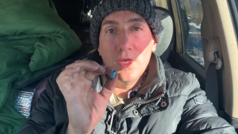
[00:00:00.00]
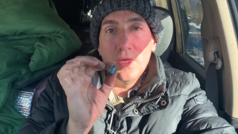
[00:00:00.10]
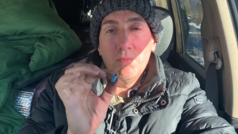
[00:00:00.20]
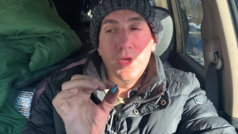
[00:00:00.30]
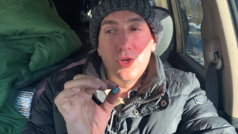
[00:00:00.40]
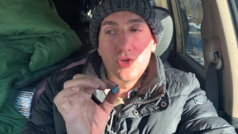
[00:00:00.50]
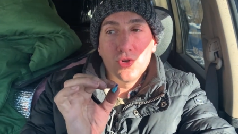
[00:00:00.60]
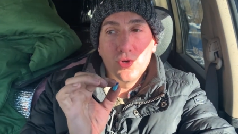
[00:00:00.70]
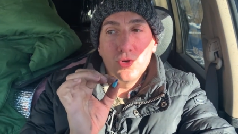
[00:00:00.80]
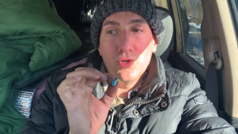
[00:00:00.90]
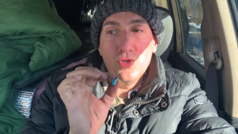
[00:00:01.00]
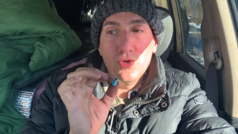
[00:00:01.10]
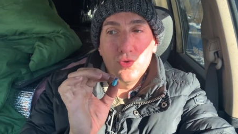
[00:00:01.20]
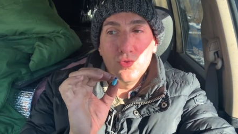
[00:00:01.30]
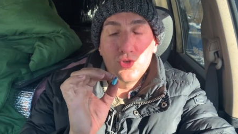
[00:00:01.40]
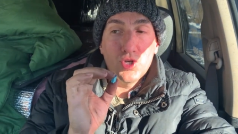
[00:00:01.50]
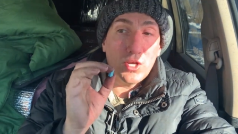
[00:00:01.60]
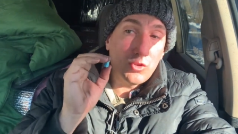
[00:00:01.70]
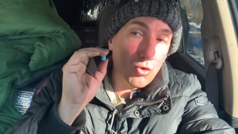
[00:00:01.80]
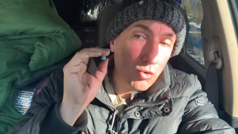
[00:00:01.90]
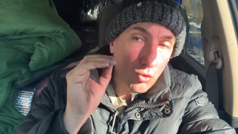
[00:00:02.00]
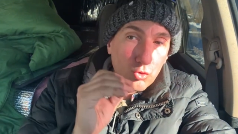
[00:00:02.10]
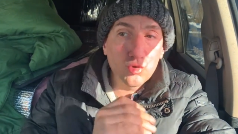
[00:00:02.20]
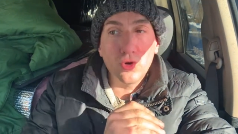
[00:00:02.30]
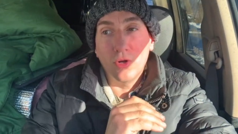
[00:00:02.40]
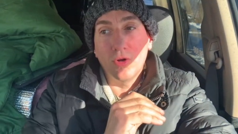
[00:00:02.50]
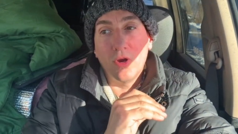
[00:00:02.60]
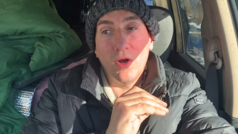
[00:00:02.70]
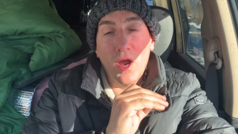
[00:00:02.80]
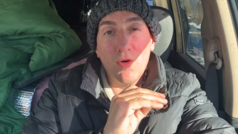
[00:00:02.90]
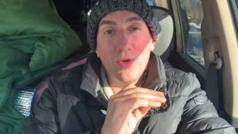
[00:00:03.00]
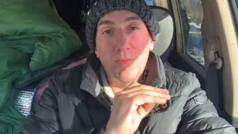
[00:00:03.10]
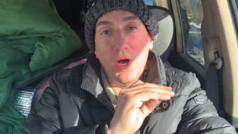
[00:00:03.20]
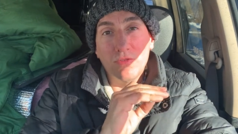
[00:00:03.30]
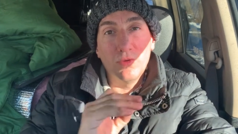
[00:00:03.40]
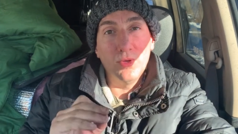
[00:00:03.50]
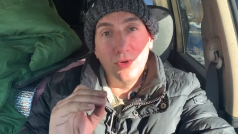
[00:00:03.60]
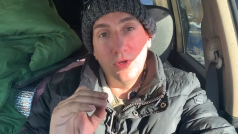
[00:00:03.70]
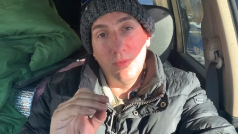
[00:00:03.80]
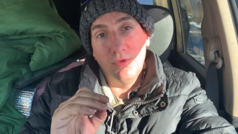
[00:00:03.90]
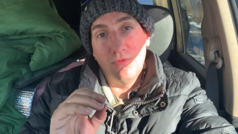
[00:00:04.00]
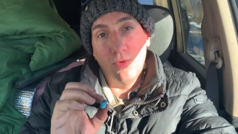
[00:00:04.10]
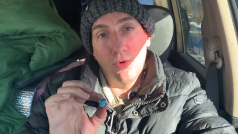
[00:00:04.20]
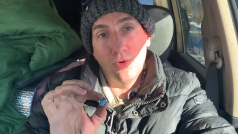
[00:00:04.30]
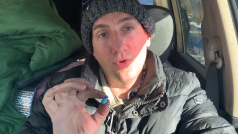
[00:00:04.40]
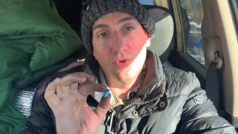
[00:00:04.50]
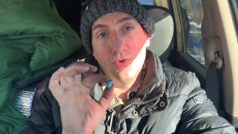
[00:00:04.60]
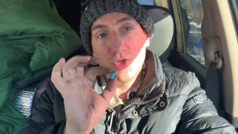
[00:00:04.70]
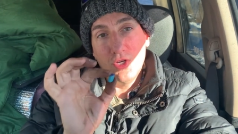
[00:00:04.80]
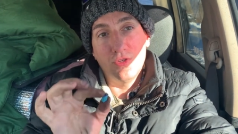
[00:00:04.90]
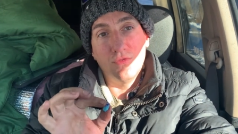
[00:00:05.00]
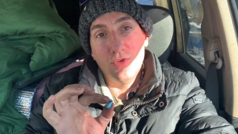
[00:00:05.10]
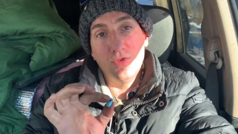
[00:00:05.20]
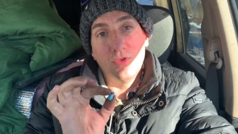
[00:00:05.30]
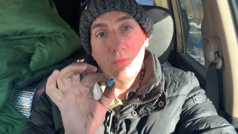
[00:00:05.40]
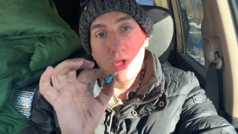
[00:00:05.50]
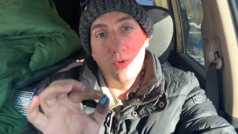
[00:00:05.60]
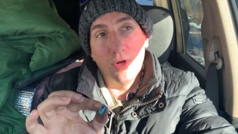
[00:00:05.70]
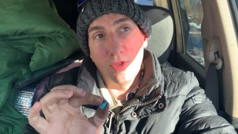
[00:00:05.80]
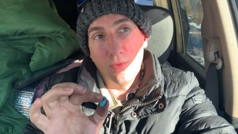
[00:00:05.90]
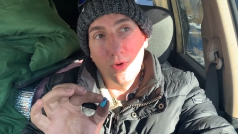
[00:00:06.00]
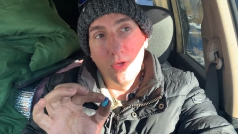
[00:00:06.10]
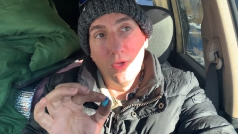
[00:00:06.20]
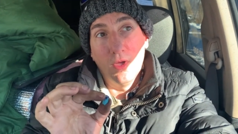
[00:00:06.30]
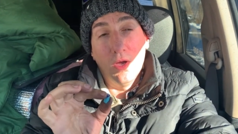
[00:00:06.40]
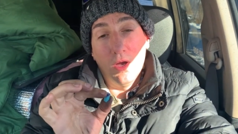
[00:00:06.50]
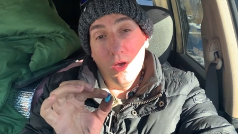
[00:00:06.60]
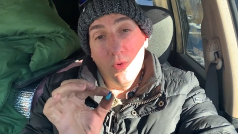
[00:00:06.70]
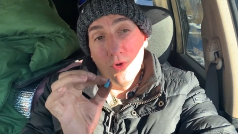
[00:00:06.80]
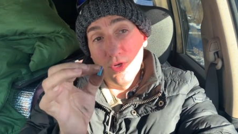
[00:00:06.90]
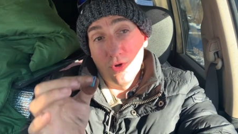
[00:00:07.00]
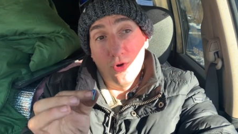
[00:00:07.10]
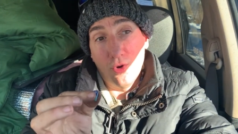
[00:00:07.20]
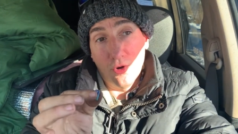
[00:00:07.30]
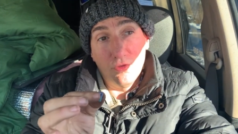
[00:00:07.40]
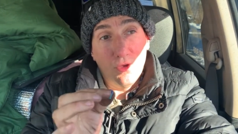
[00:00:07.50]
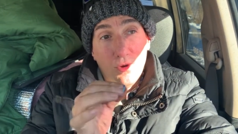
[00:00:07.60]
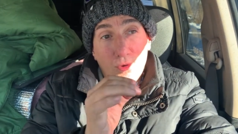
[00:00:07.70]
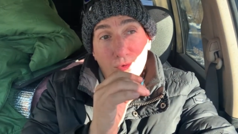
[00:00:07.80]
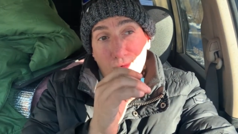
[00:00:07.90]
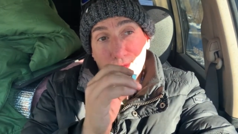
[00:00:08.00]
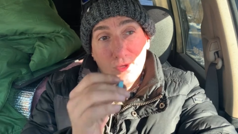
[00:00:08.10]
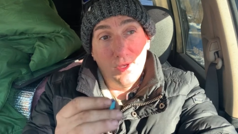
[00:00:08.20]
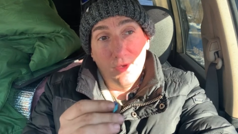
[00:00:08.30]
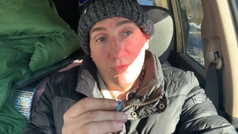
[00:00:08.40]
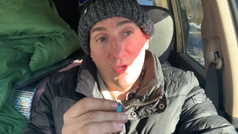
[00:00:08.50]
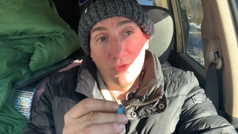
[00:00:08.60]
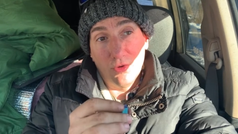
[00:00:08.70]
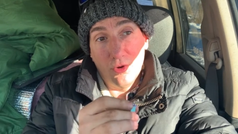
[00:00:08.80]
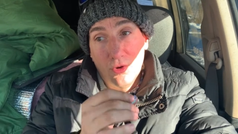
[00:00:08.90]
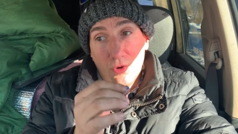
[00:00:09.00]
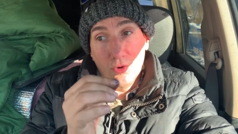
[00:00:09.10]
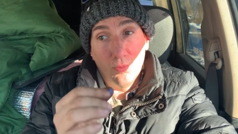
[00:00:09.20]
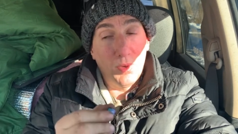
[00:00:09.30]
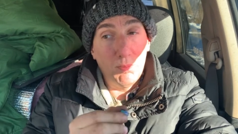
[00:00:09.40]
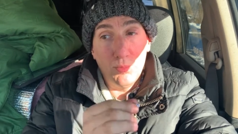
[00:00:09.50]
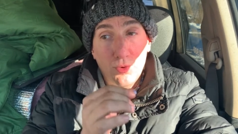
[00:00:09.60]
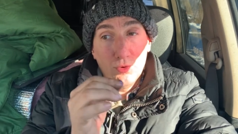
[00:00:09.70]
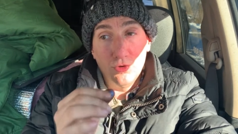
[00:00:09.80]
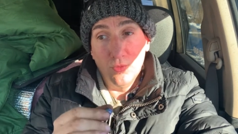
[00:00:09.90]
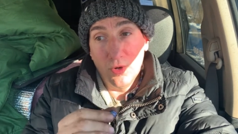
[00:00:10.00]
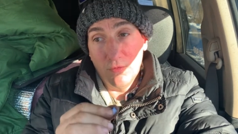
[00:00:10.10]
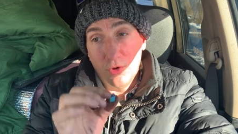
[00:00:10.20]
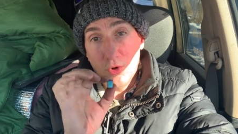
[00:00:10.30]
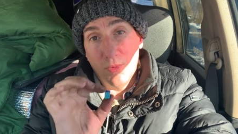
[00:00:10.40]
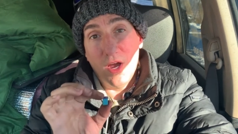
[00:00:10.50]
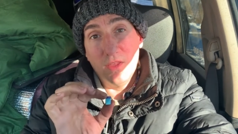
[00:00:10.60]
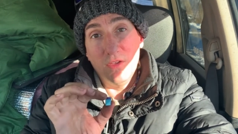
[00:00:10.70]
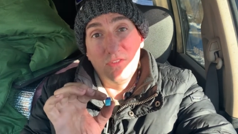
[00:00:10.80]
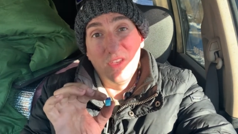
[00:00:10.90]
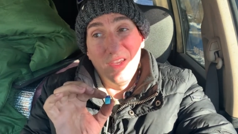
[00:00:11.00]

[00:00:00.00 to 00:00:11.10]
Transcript: make sure you check the whole trailer out, every possibility before you change a fuse and blow another one. Uh, when you go to AutoZone or say Advance Auto or Pep Boys or wherever to go buy these,